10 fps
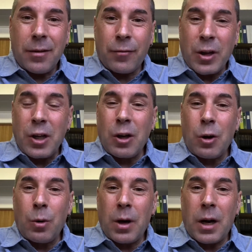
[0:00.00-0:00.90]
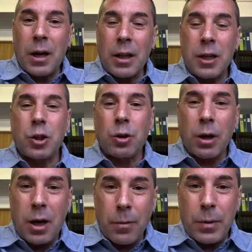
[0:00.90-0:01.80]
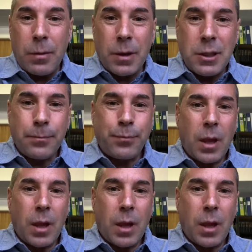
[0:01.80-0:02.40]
video lecture accompaniment